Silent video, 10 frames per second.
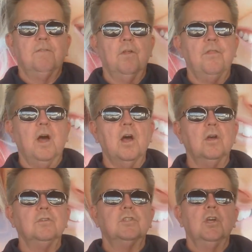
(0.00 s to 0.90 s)
for
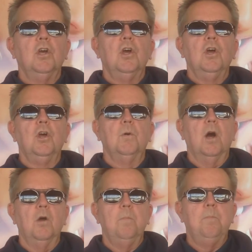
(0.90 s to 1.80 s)
those who
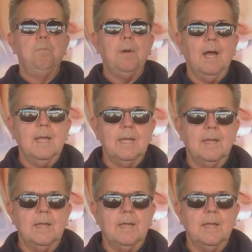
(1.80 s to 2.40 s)
obey